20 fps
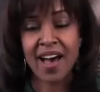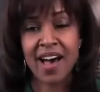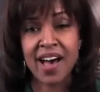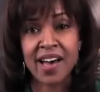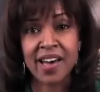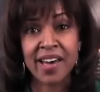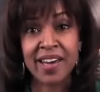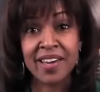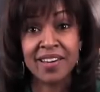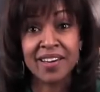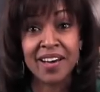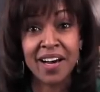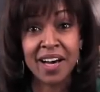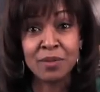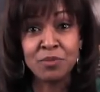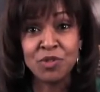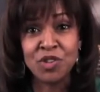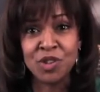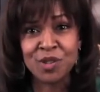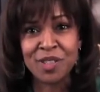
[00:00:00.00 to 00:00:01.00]
Hi,
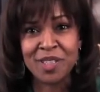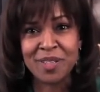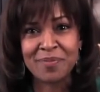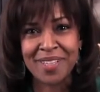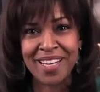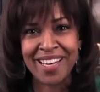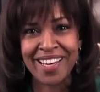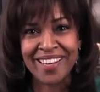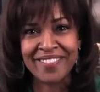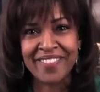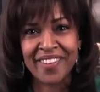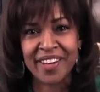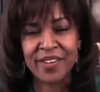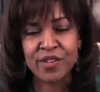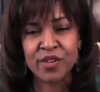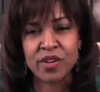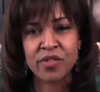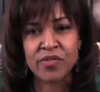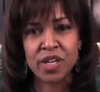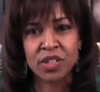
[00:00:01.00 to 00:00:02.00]
I'm Judia Black,
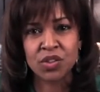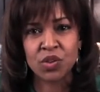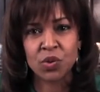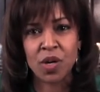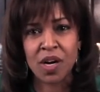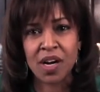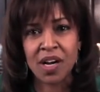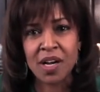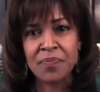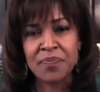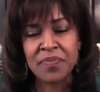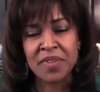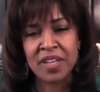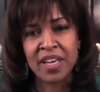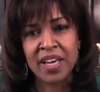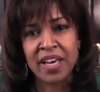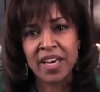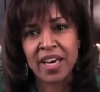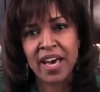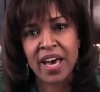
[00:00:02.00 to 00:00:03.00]
founder of Enjoie,
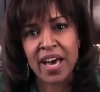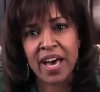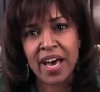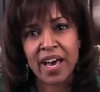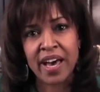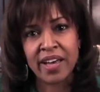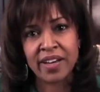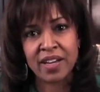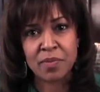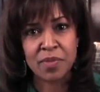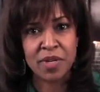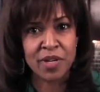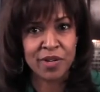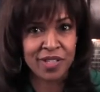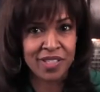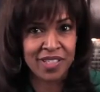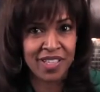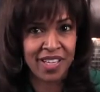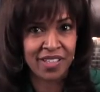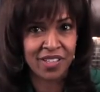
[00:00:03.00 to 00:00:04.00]
and I'm here
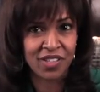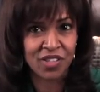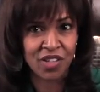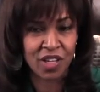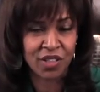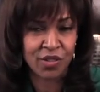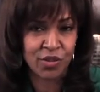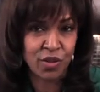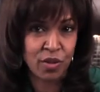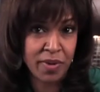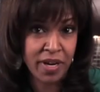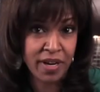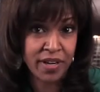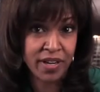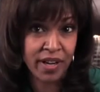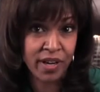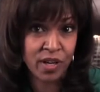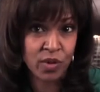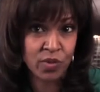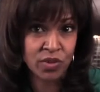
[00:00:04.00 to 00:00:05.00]
today to talk to you about
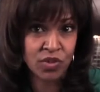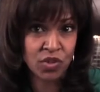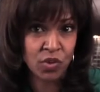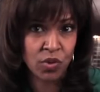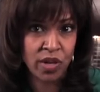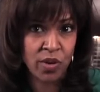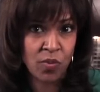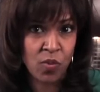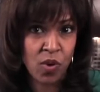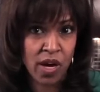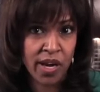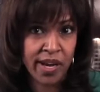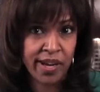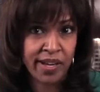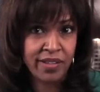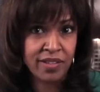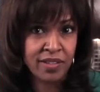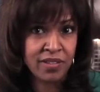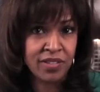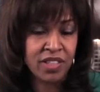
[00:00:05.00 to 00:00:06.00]
how to enjoy
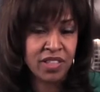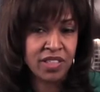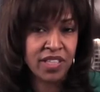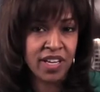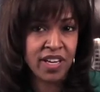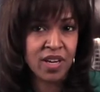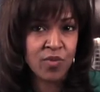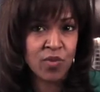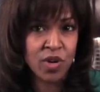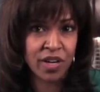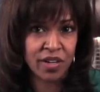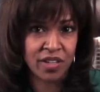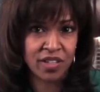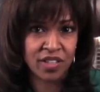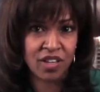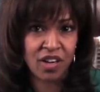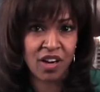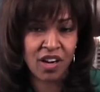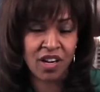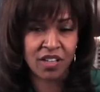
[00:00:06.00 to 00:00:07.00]
wine. Today we're going to
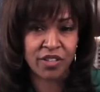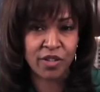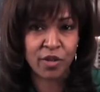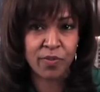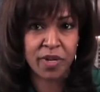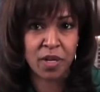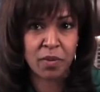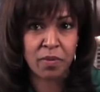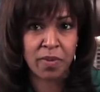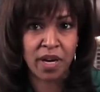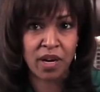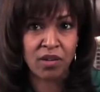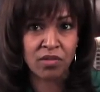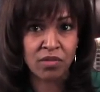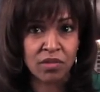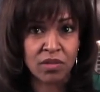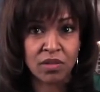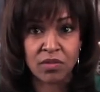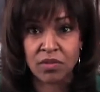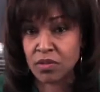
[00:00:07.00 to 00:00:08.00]
talk a little bit about
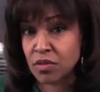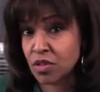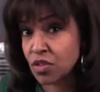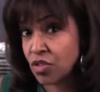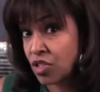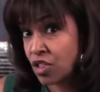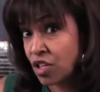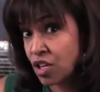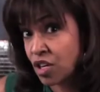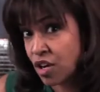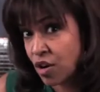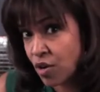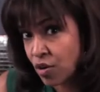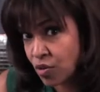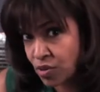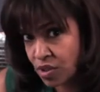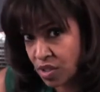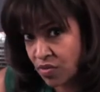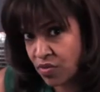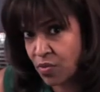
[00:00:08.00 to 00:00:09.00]
the
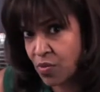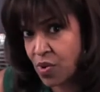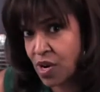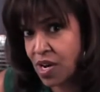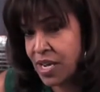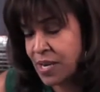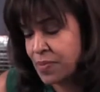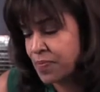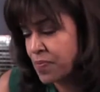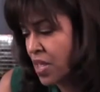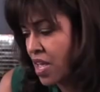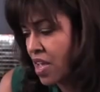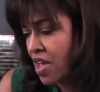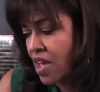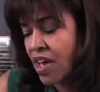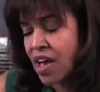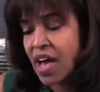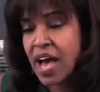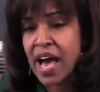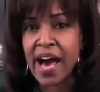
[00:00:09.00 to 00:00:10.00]
nose of a wine,
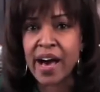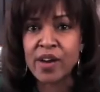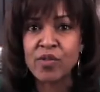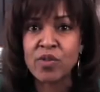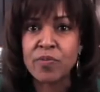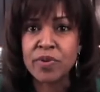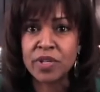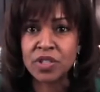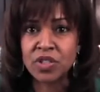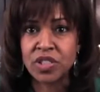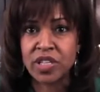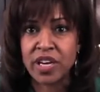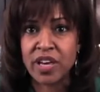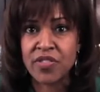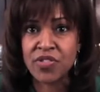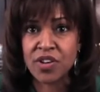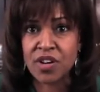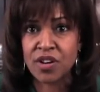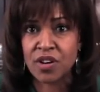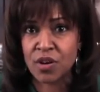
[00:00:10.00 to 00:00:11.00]
how to
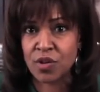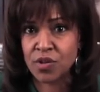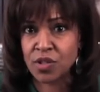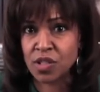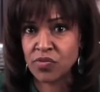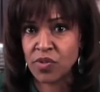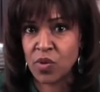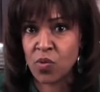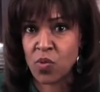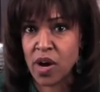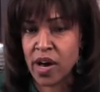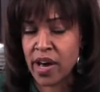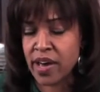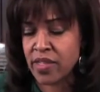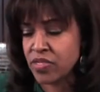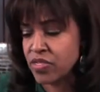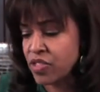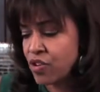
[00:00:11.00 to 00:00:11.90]
appreciate the nose of a wine.